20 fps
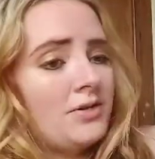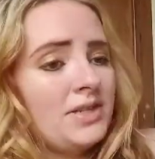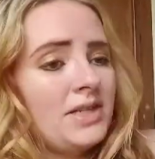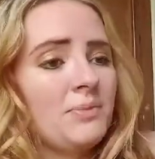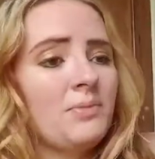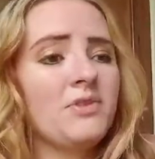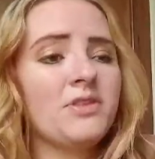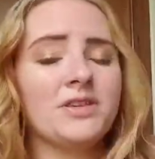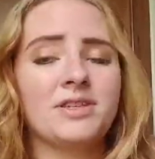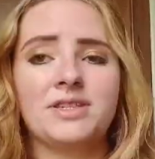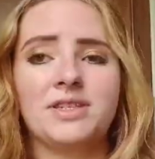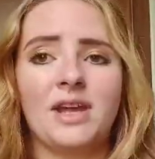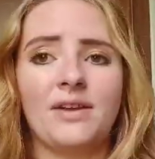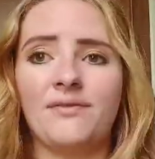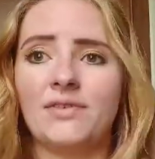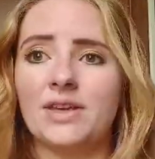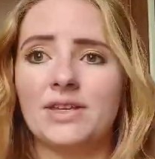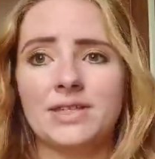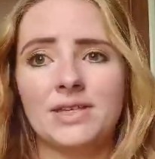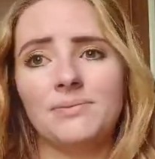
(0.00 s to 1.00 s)
Some of this
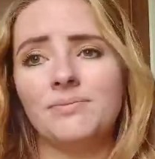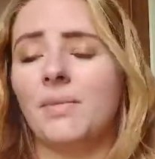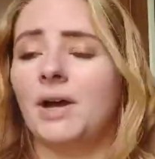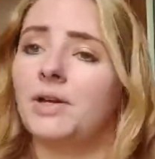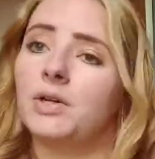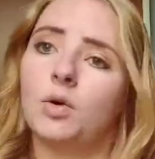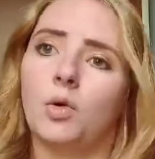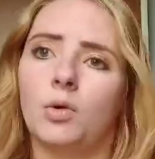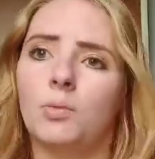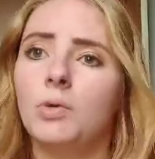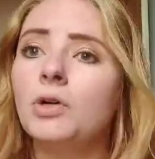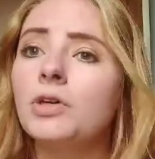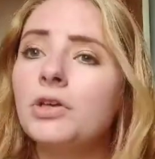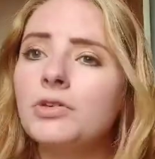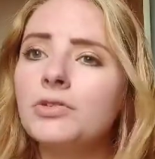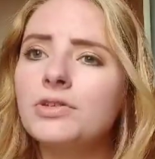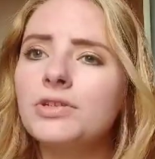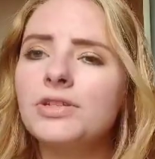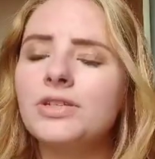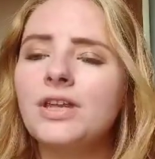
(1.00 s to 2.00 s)
stuff isn't my normal
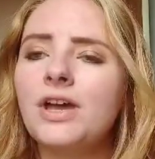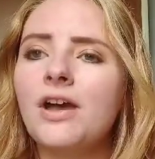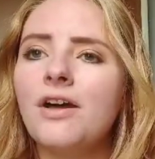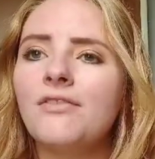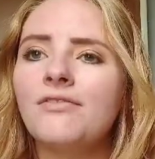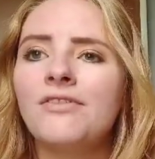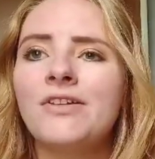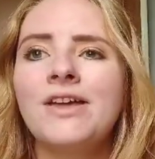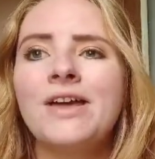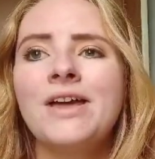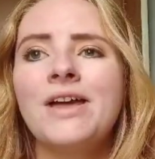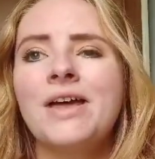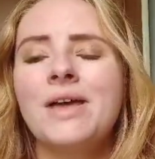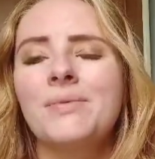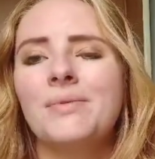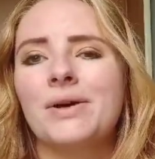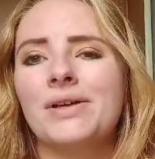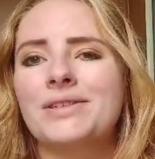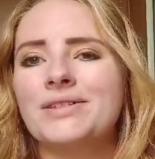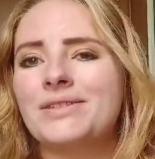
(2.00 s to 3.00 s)
use stuff,
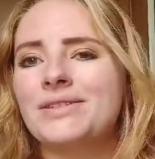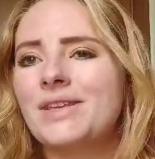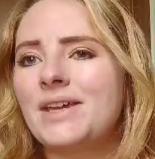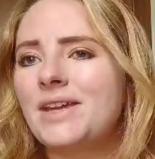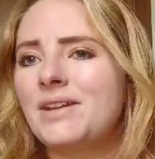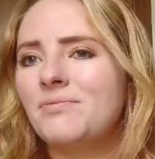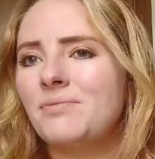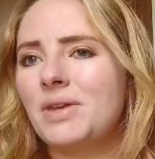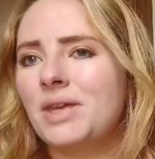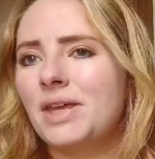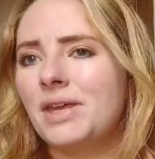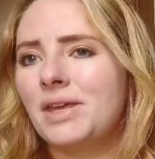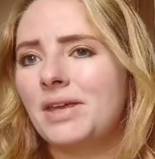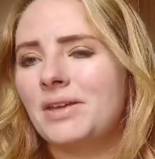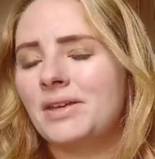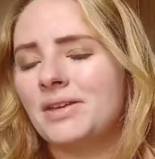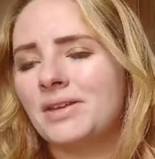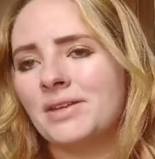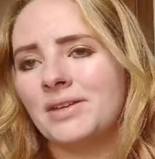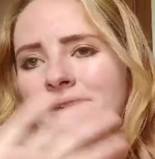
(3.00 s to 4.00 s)
but instead of
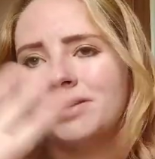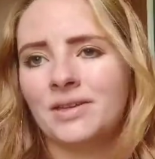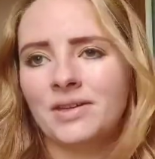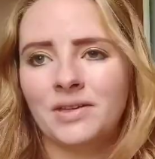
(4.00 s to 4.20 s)
me